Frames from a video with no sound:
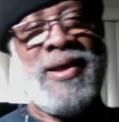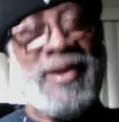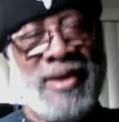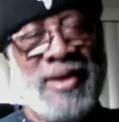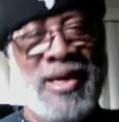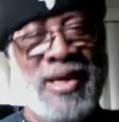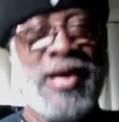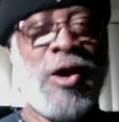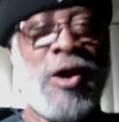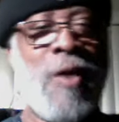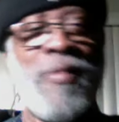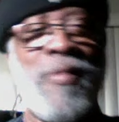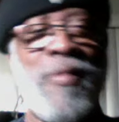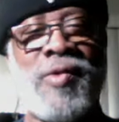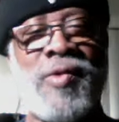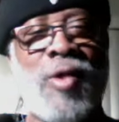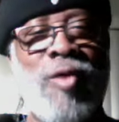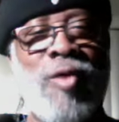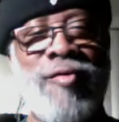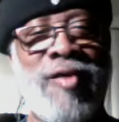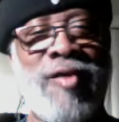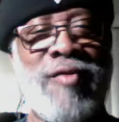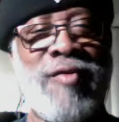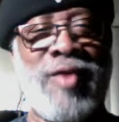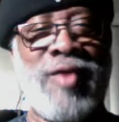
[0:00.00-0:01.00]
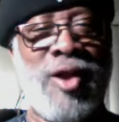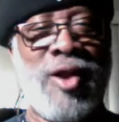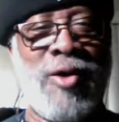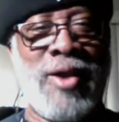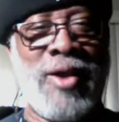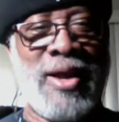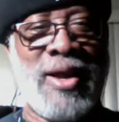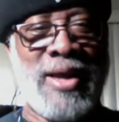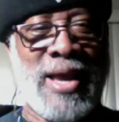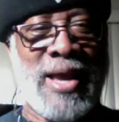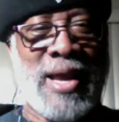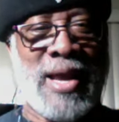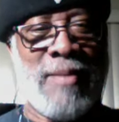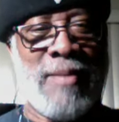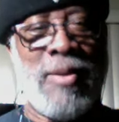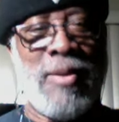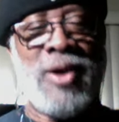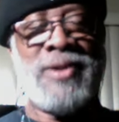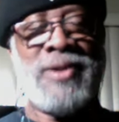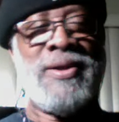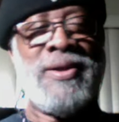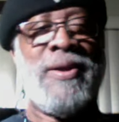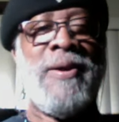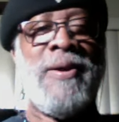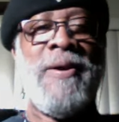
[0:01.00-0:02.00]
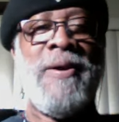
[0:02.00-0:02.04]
He comes over every now and again, but